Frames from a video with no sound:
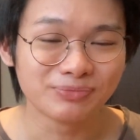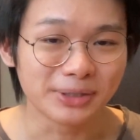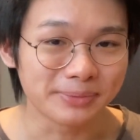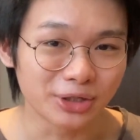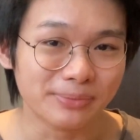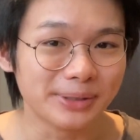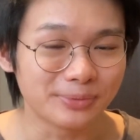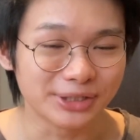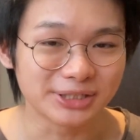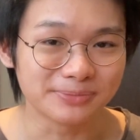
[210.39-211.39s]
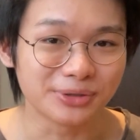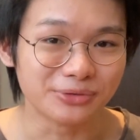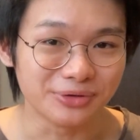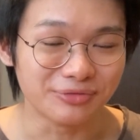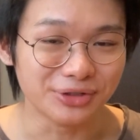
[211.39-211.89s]
The Pyramid Principle
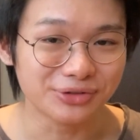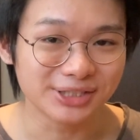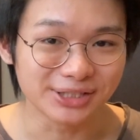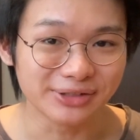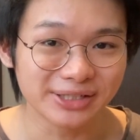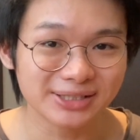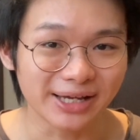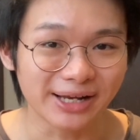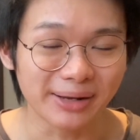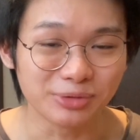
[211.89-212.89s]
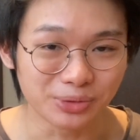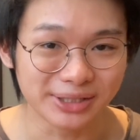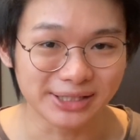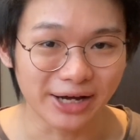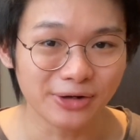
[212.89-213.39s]
review series that I'm
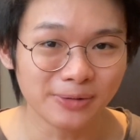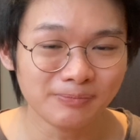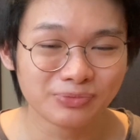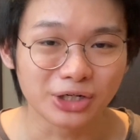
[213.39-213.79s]
doing now.